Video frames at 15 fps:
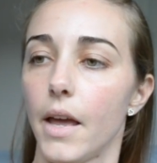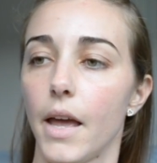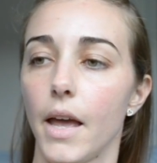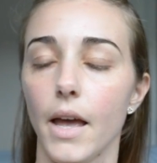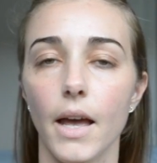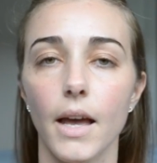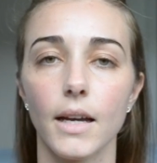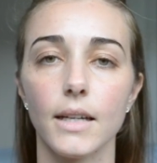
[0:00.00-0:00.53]

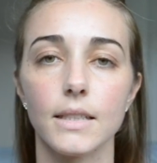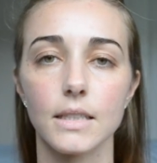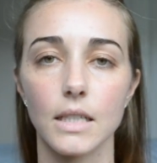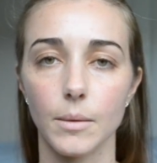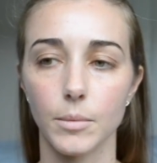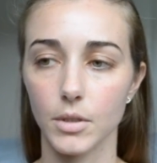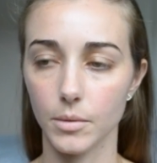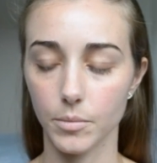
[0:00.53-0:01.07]
And
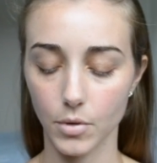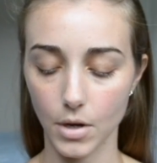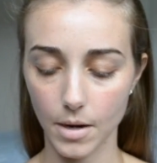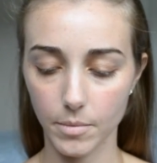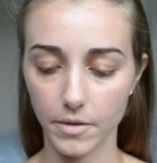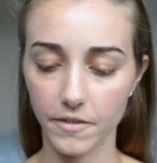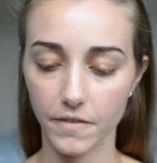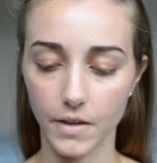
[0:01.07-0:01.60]
I'm going to
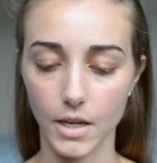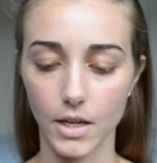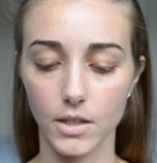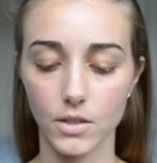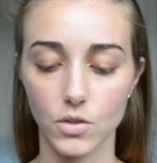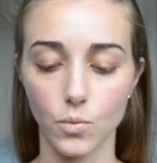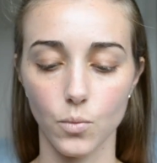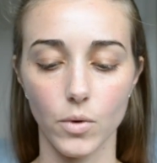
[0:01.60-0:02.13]
prime my
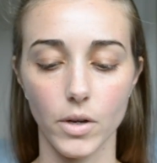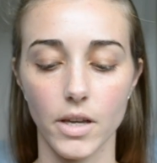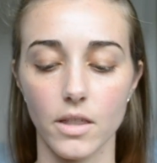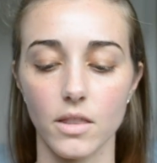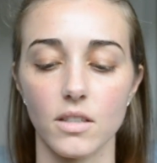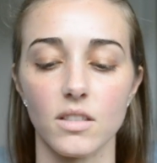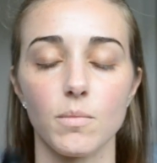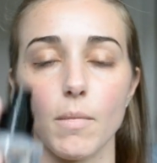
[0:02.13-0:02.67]
face with
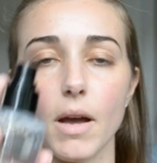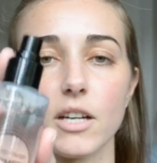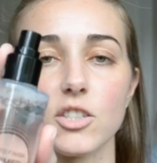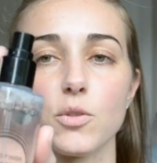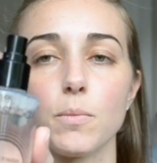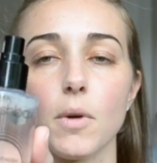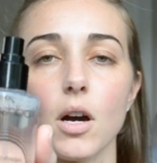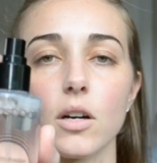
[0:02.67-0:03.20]
the
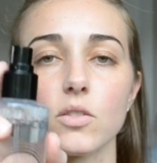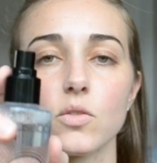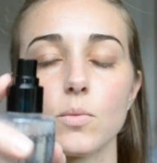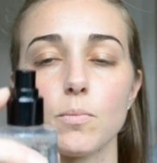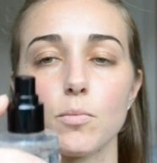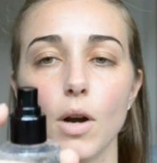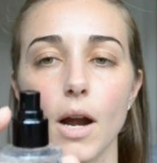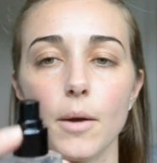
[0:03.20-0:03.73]
Smashbox
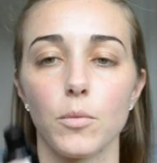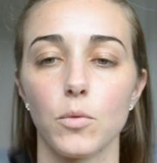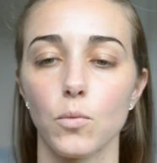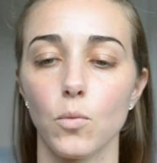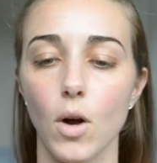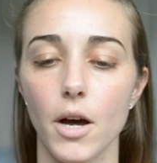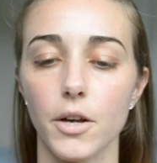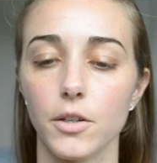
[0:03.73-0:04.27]
primer
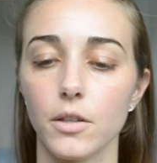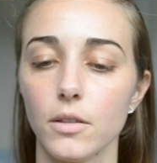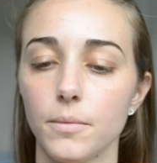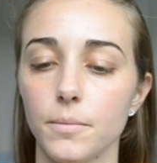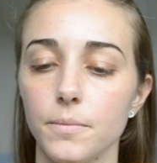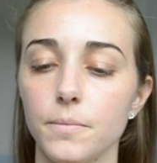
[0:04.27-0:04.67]
water.